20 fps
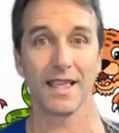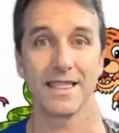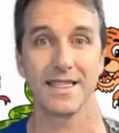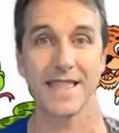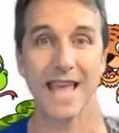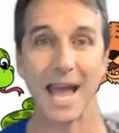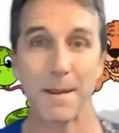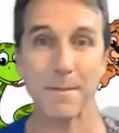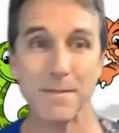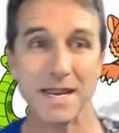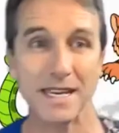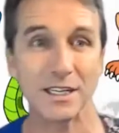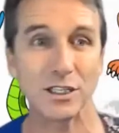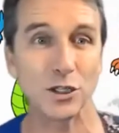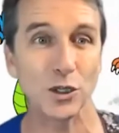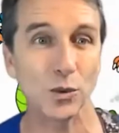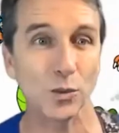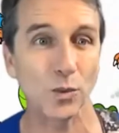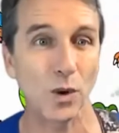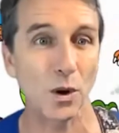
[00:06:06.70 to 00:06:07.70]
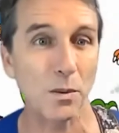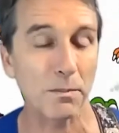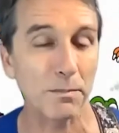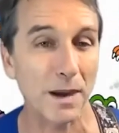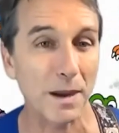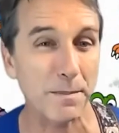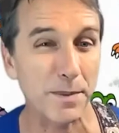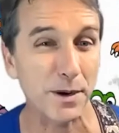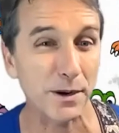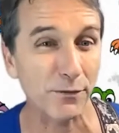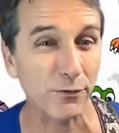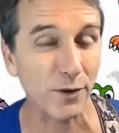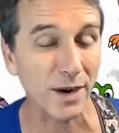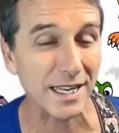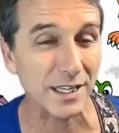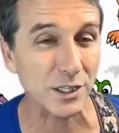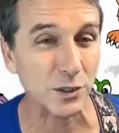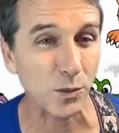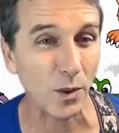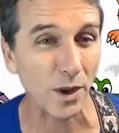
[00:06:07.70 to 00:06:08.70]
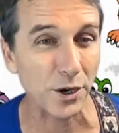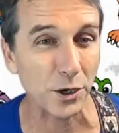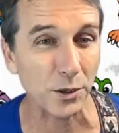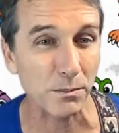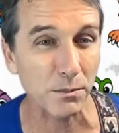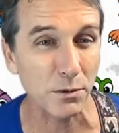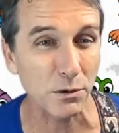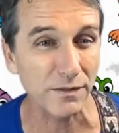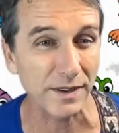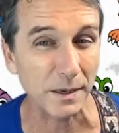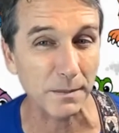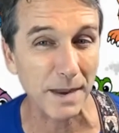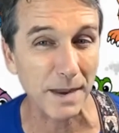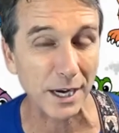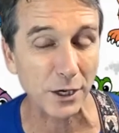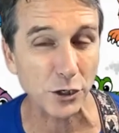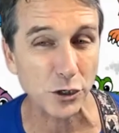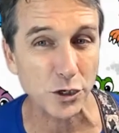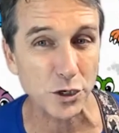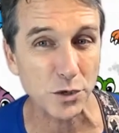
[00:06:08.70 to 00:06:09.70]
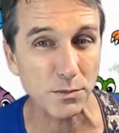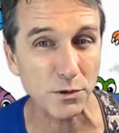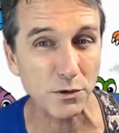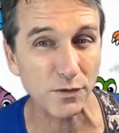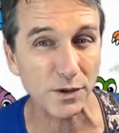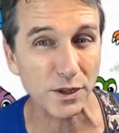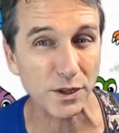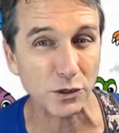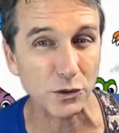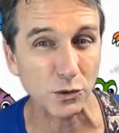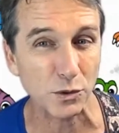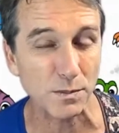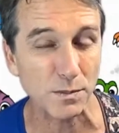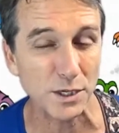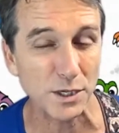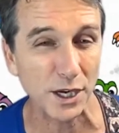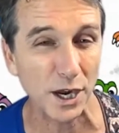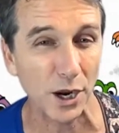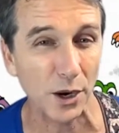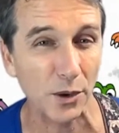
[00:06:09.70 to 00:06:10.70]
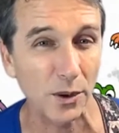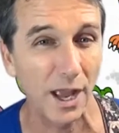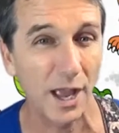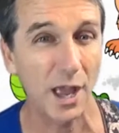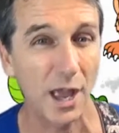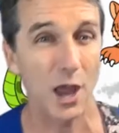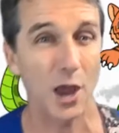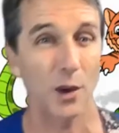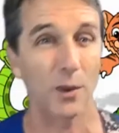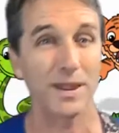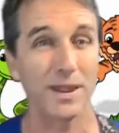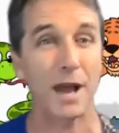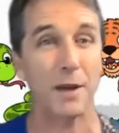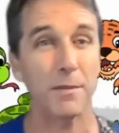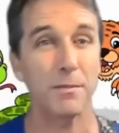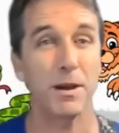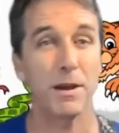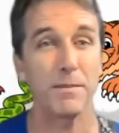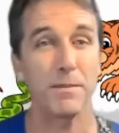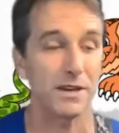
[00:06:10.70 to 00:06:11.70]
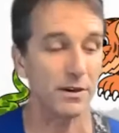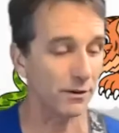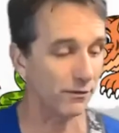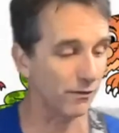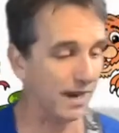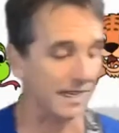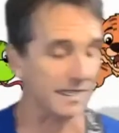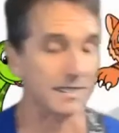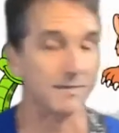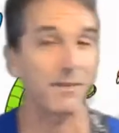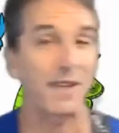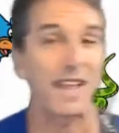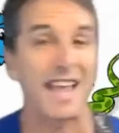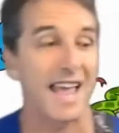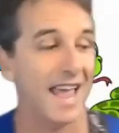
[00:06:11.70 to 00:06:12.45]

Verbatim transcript: That means you won't bump your friends while you're moving. Make sure you move where there's room to go without bumping your friends.